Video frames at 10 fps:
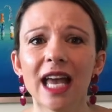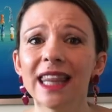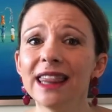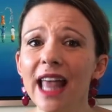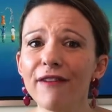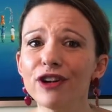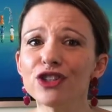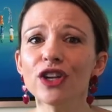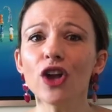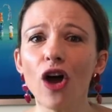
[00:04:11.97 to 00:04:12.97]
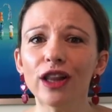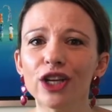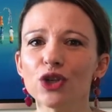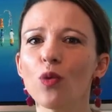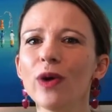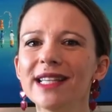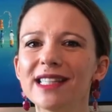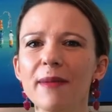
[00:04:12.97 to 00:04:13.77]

Leverage the knowledge, wisdom,